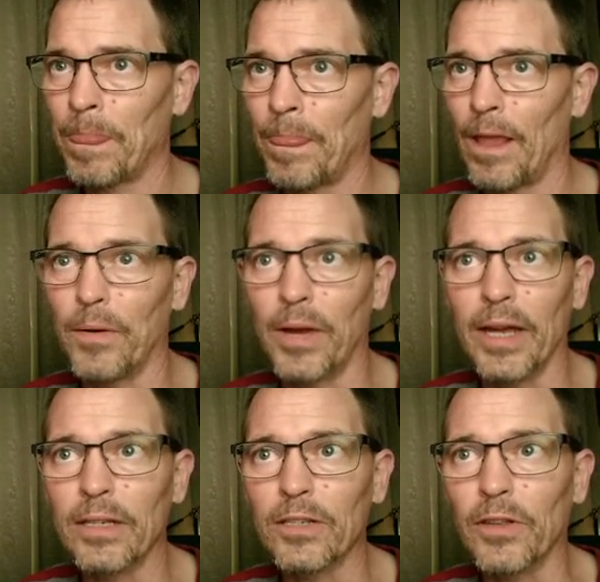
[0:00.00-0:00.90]

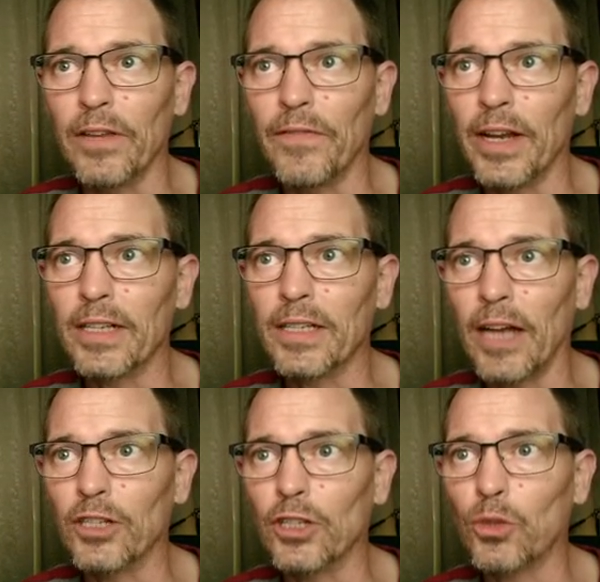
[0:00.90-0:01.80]
Okay, so the defending
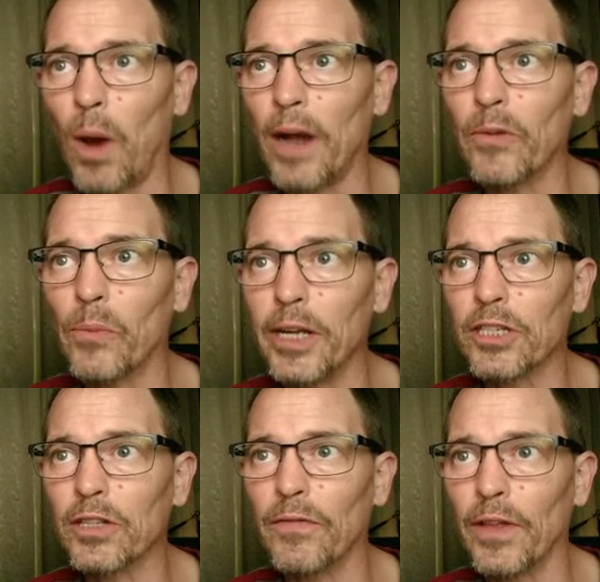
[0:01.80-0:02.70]
side should try to reach
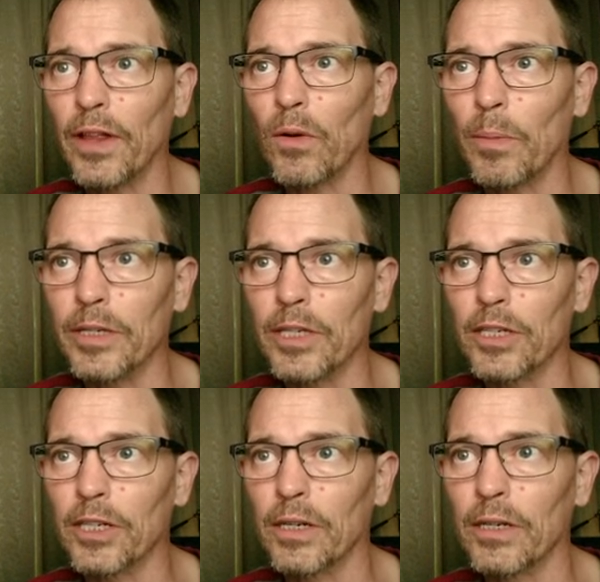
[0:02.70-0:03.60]
the Philidor position.